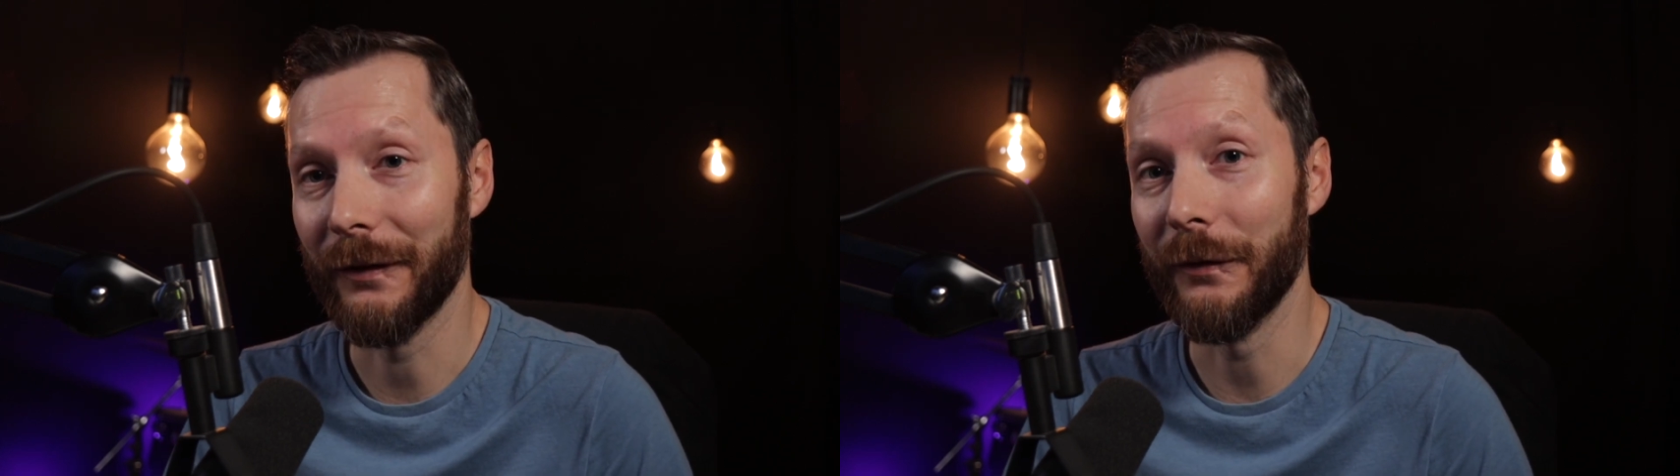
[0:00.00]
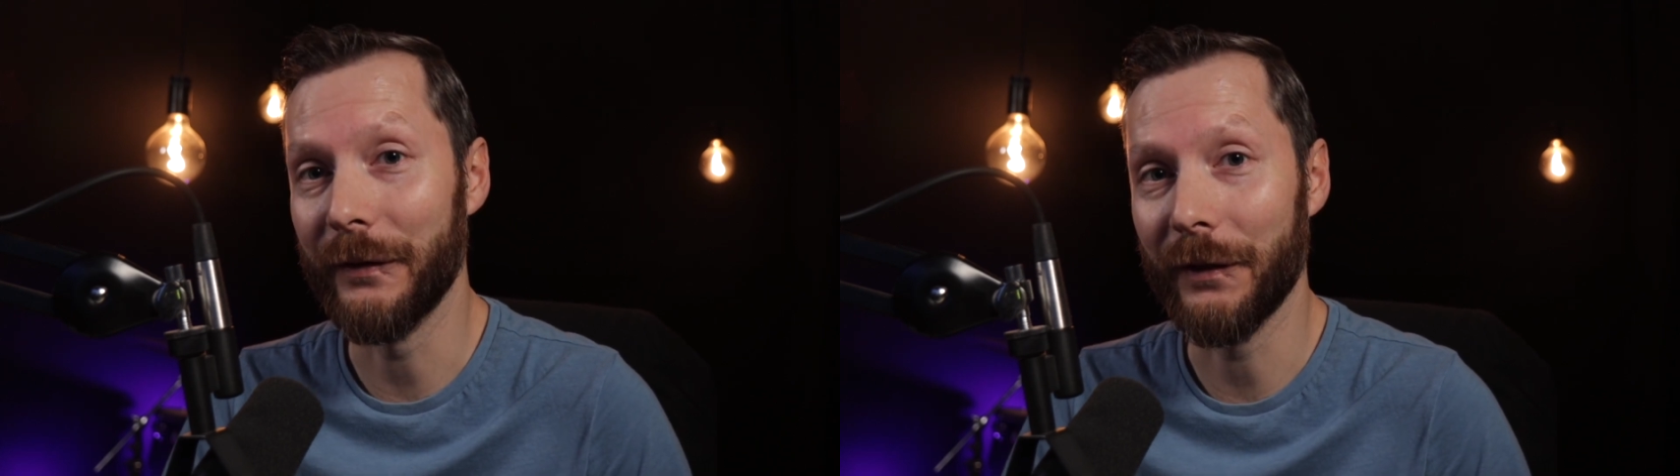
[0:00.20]

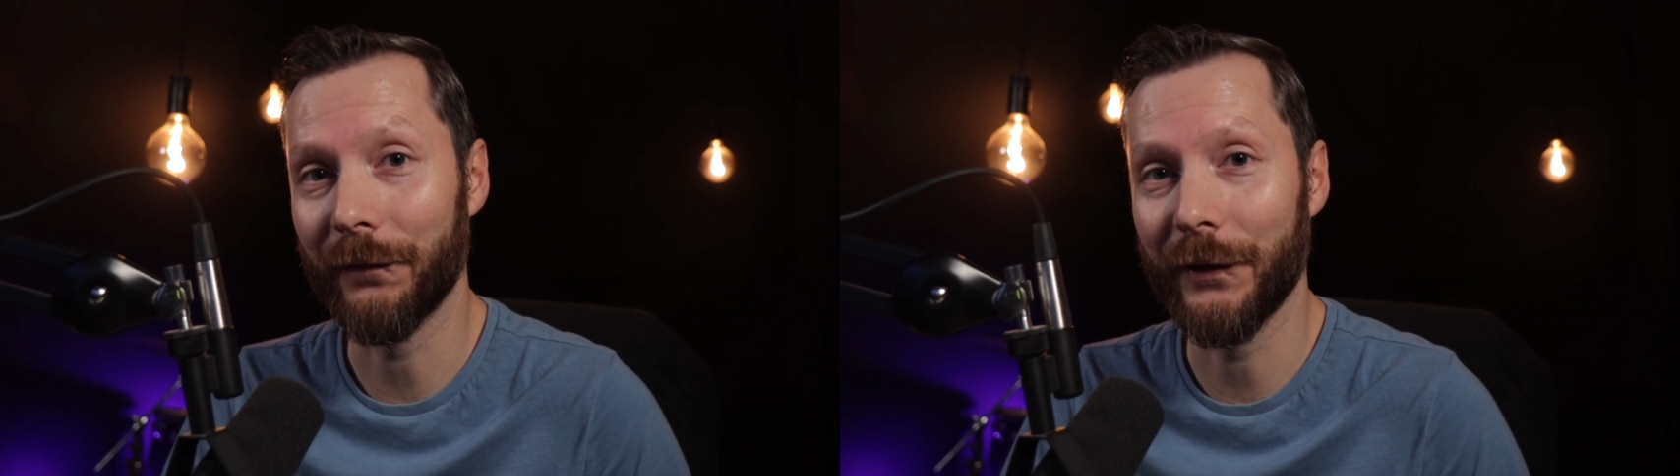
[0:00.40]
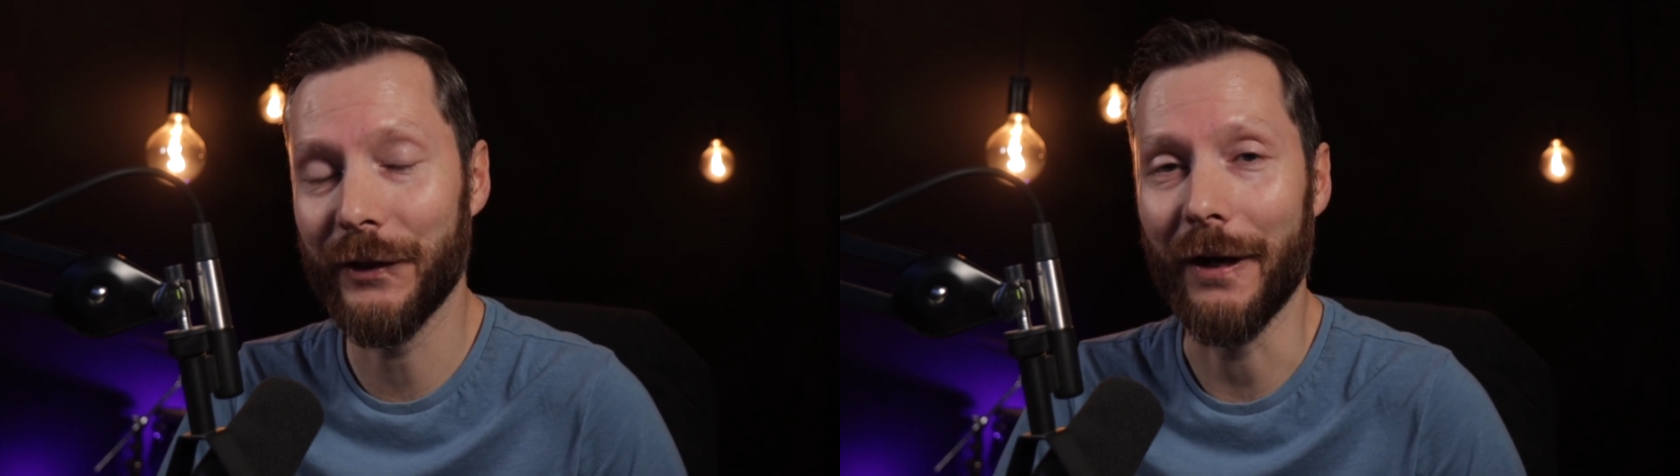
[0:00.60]
use this
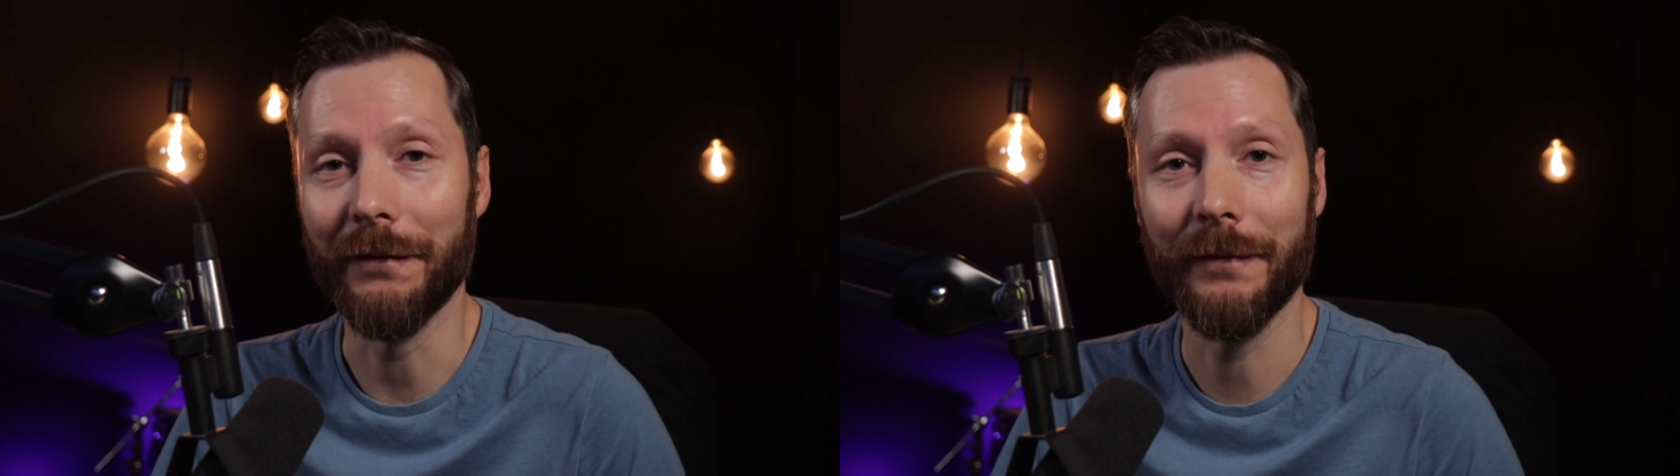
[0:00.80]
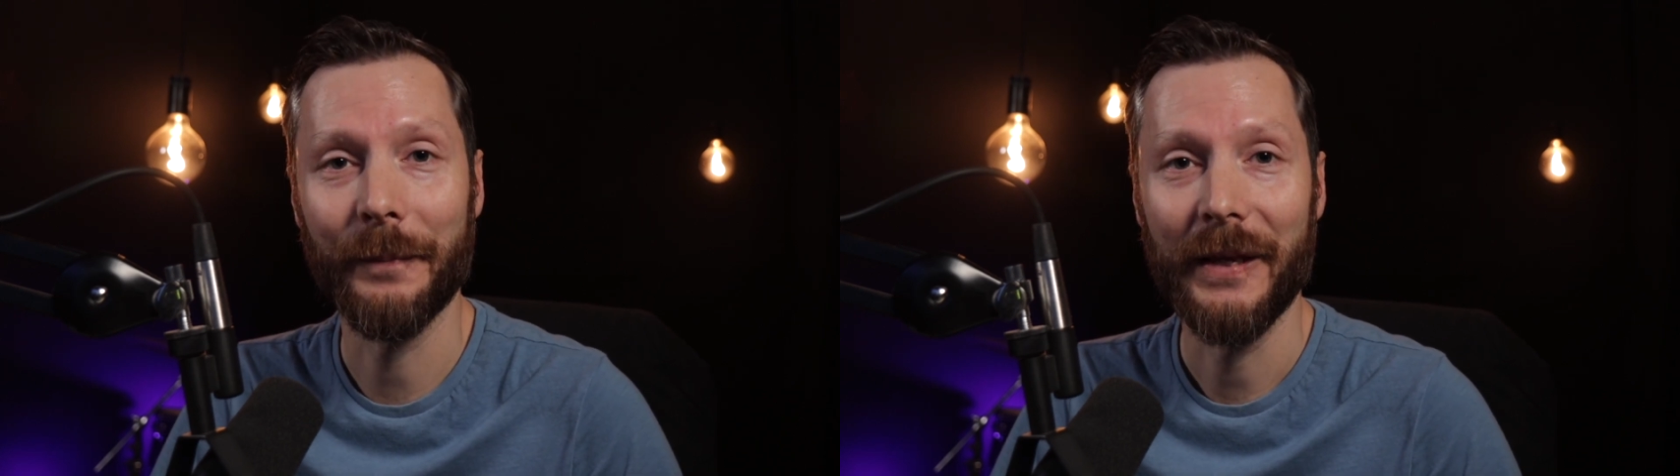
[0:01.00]
for
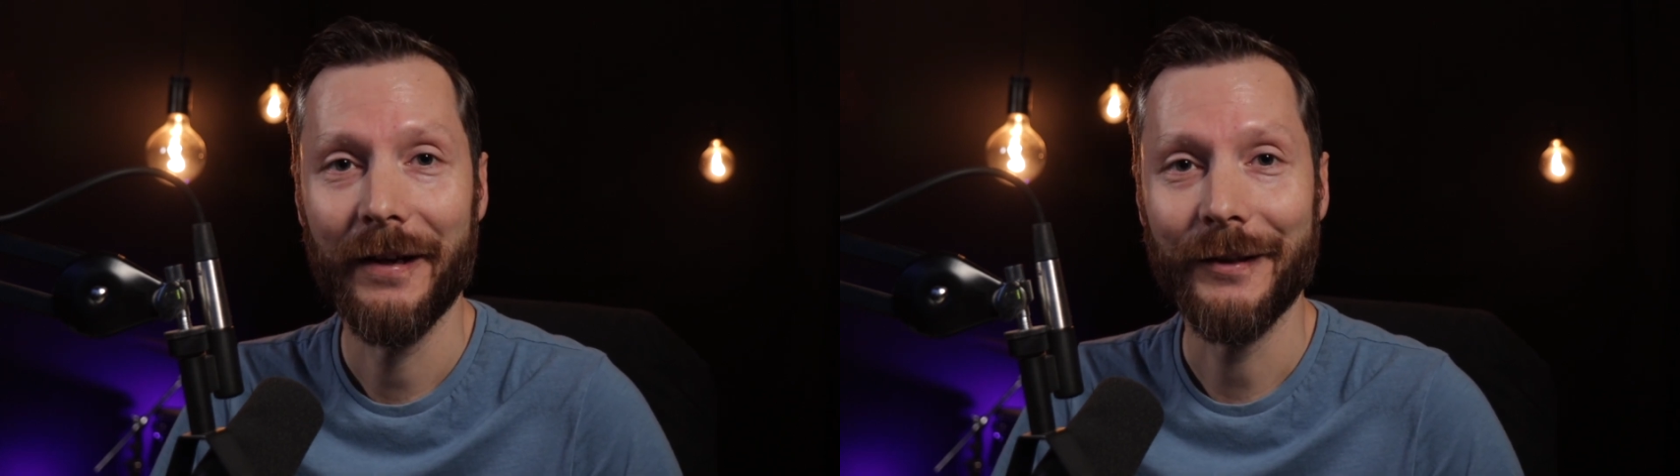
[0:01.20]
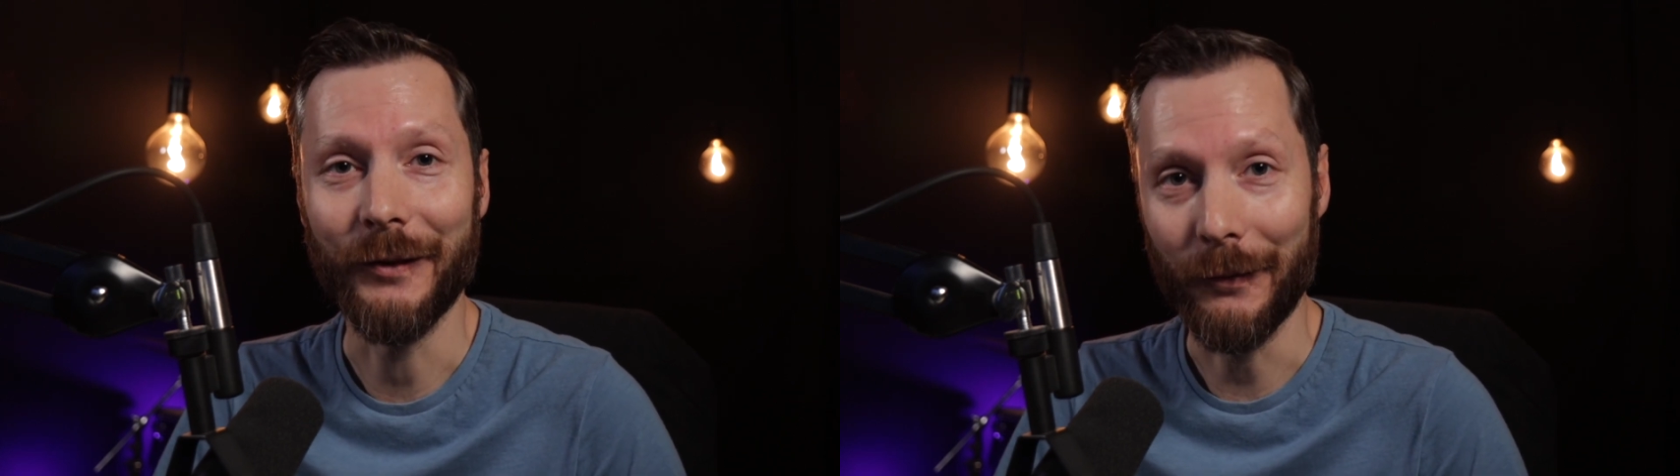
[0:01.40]
yourself.
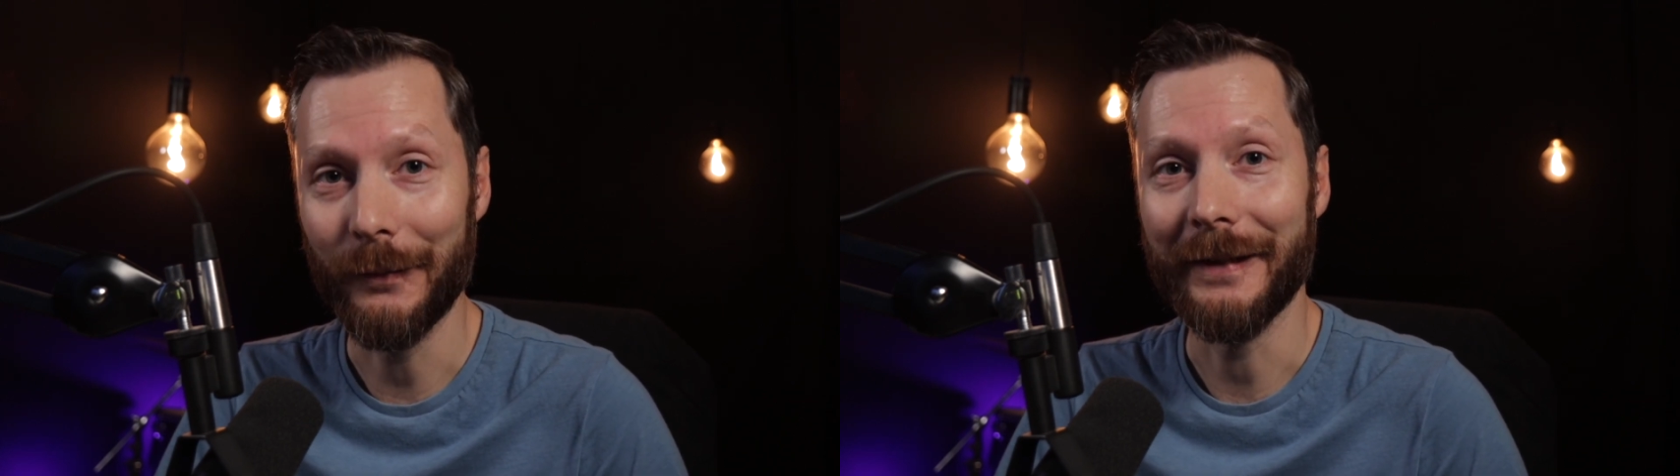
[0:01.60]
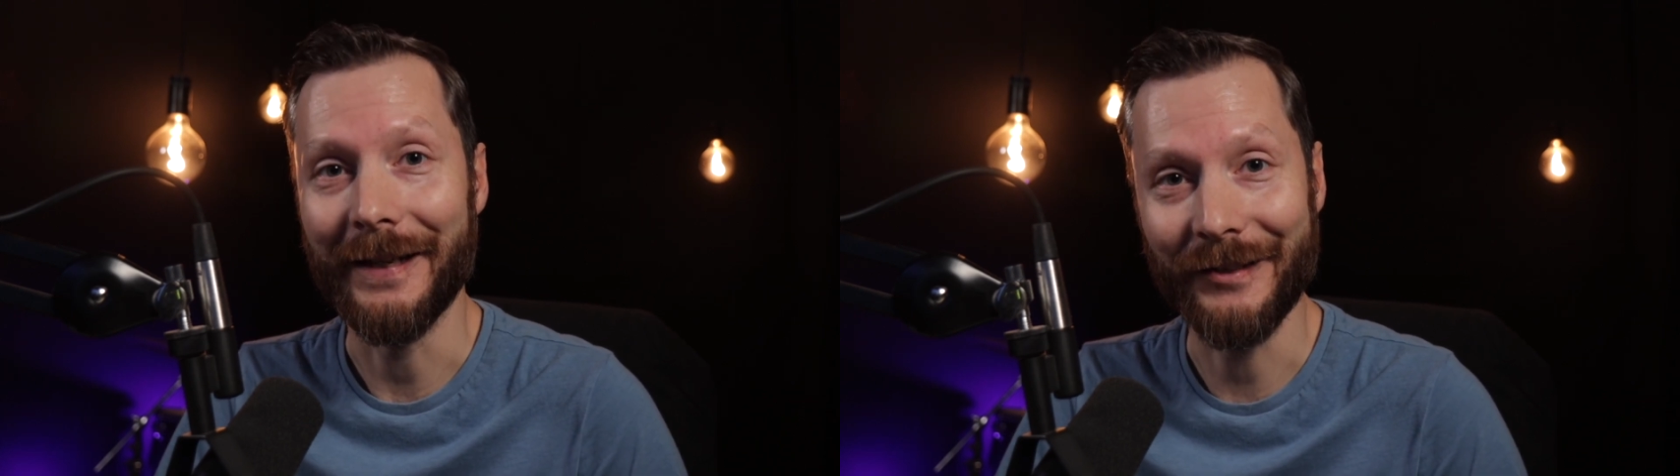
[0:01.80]
So
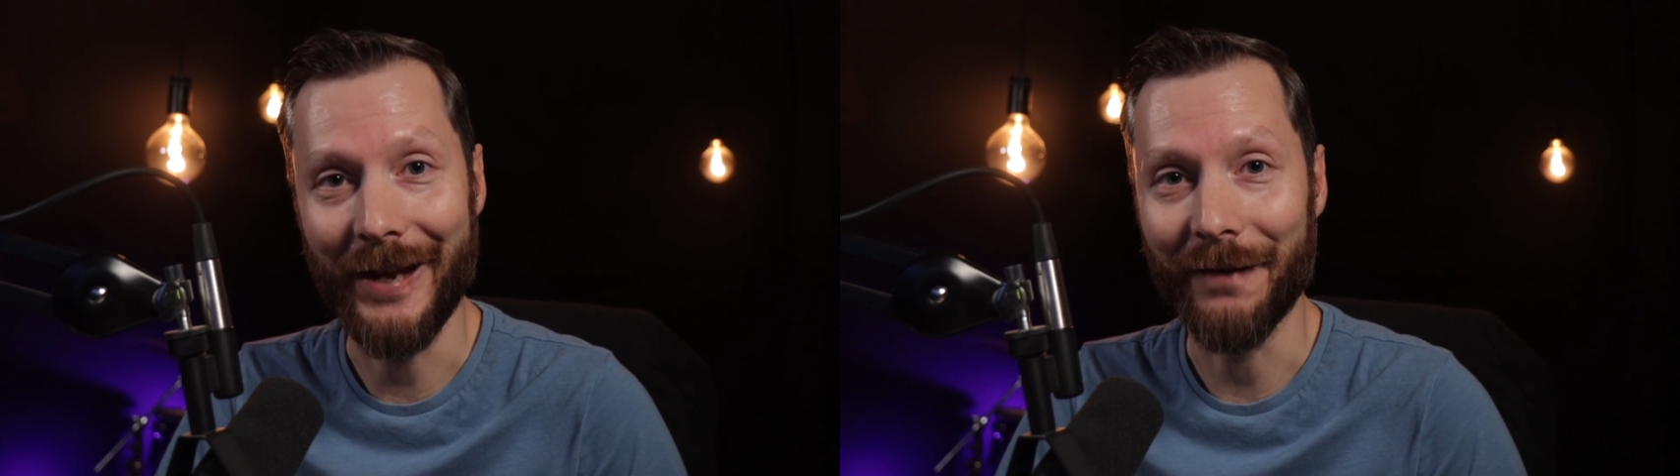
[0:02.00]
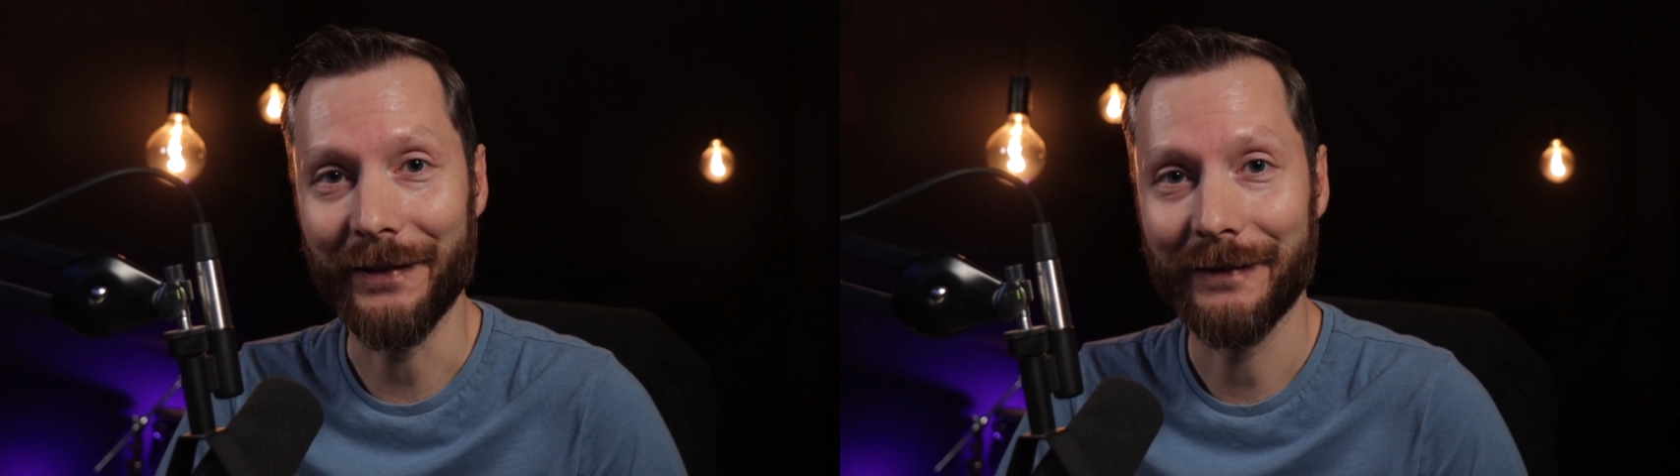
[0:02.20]
let's dive